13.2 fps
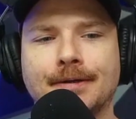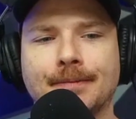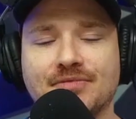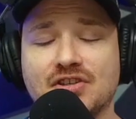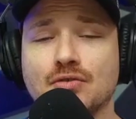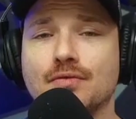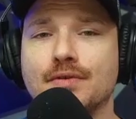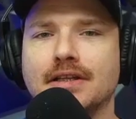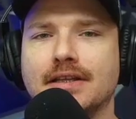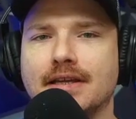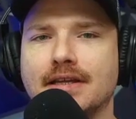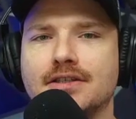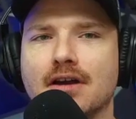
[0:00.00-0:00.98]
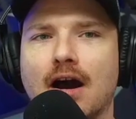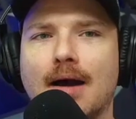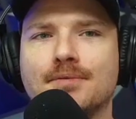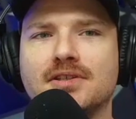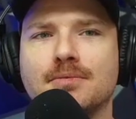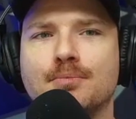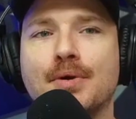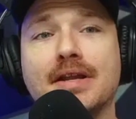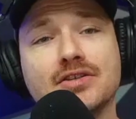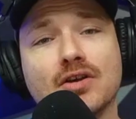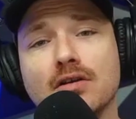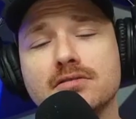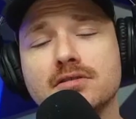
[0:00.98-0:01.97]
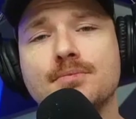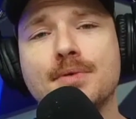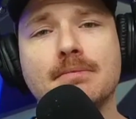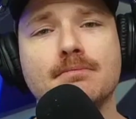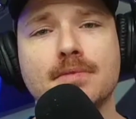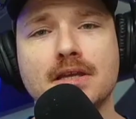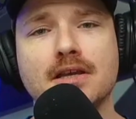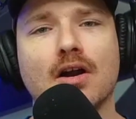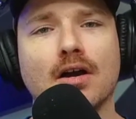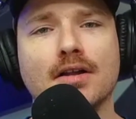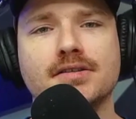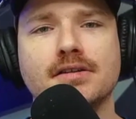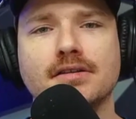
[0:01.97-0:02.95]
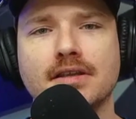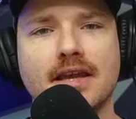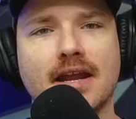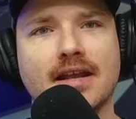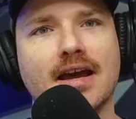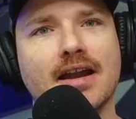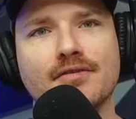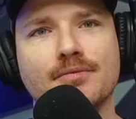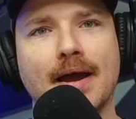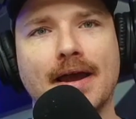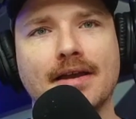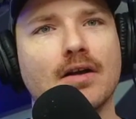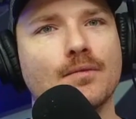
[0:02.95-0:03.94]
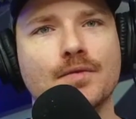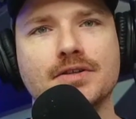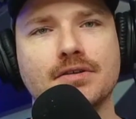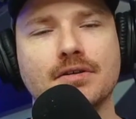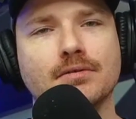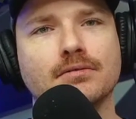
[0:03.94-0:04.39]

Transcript: to really adopt, but it's also been me constantly getting out of my comfort zone.